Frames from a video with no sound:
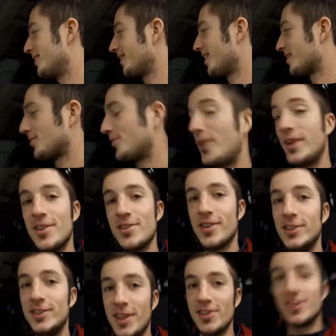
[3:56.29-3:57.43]
Lots of fun, isn't
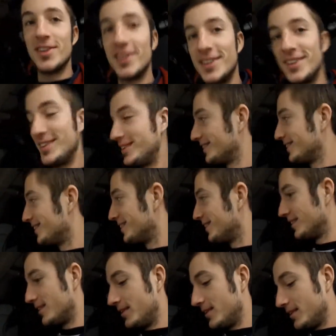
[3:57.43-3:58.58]
it, Jesse?
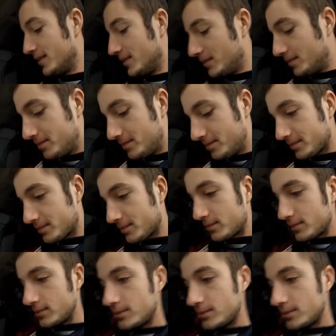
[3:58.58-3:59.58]
Yeah. There's one guy